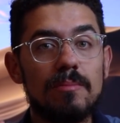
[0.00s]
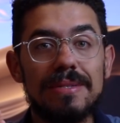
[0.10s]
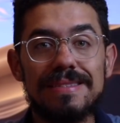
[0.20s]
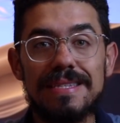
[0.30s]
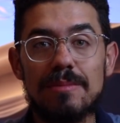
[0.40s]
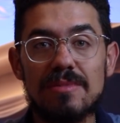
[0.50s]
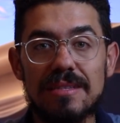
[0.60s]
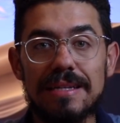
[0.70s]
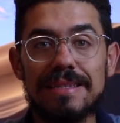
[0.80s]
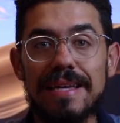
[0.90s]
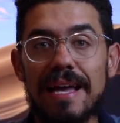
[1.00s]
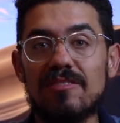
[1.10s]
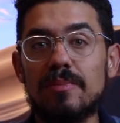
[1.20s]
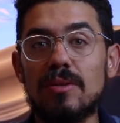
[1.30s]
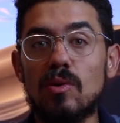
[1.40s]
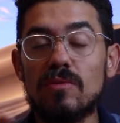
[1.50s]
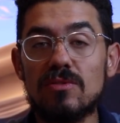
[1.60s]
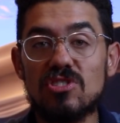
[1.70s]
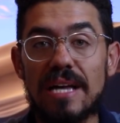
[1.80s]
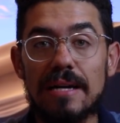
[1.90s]
but seems like they have been
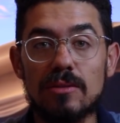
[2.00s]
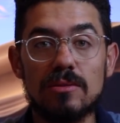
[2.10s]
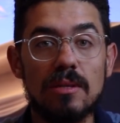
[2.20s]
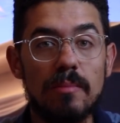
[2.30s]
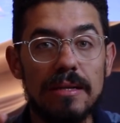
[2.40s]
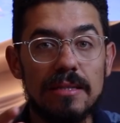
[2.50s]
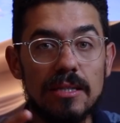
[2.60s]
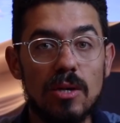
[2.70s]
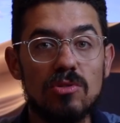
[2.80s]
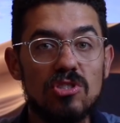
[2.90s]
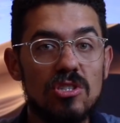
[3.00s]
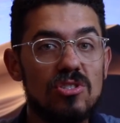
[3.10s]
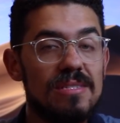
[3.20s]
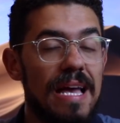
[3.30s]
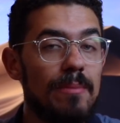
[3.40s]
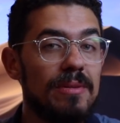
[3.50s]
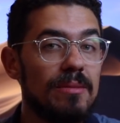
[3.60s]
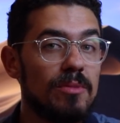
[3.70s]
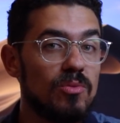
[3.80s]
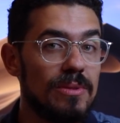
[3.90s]
overshadowed by the negotiations
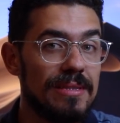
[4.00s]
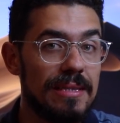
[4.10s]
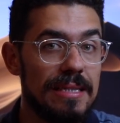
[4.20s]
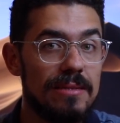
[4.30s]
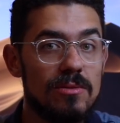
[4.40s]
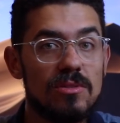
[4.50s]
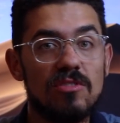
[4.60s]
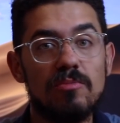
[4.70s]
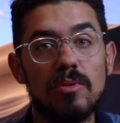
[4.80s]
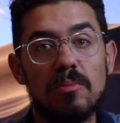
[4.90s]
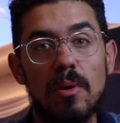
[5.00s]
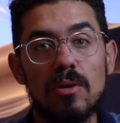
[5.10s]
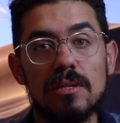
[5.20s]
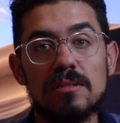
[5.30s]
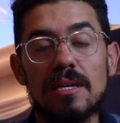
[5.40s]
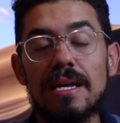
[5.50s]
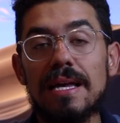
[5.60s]
happening between the leaders of both parties,